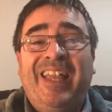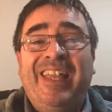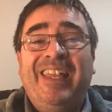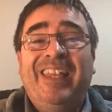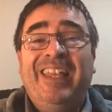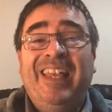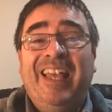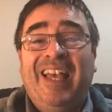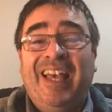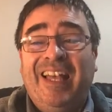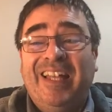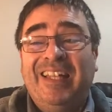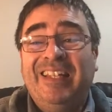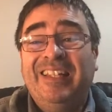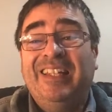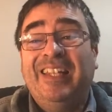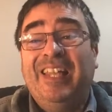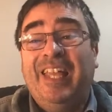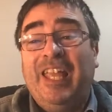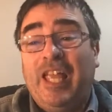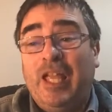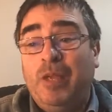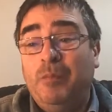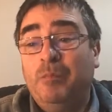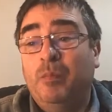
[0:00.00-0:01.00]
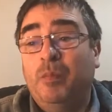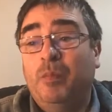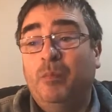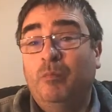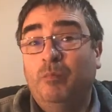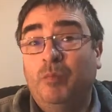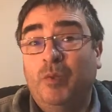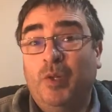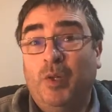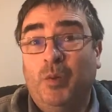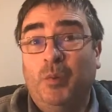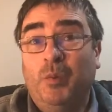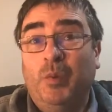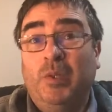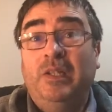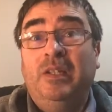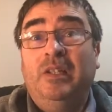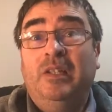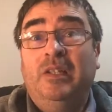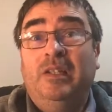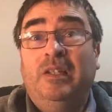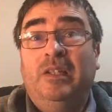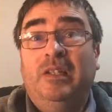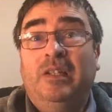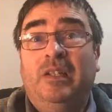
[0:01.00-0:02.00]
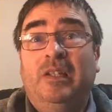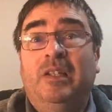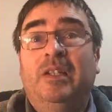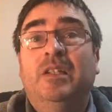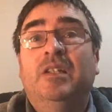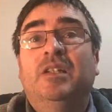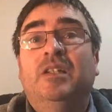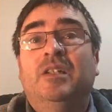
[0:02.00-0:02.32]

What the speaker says: I can't keep going?